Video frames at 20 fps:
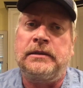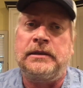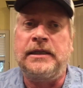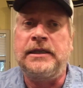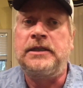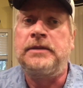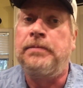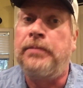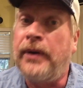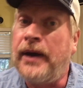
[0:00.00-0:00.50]

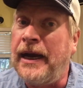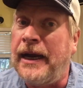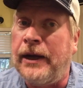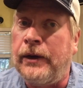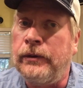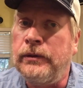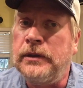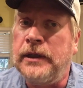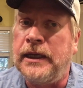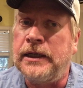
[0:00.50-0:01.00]
It's
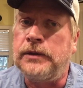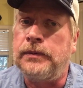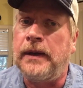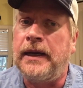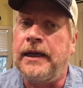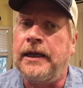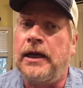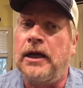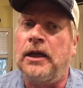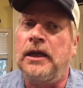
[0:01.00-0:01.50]
brown. That's
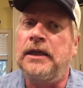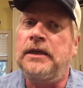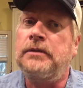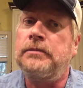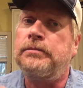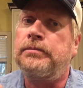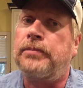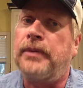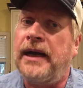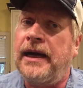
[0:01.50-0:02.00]
why they call it
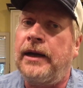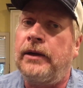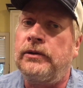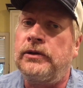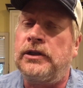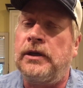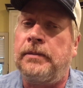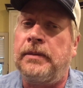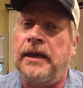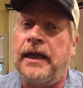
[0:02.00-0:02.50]

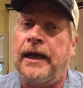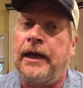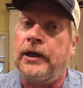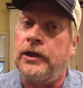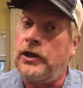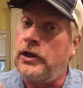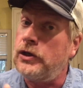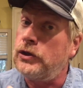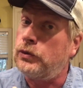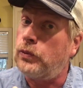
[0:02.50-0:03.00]
brown
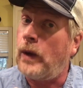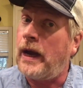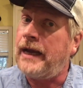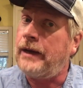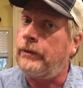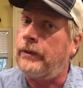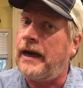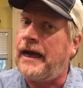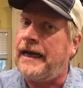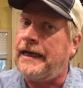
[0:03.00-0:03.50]
jambalaya. Use
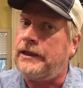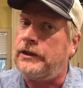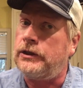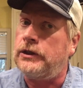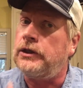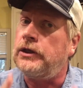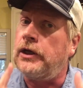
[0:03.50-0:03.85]
white rice.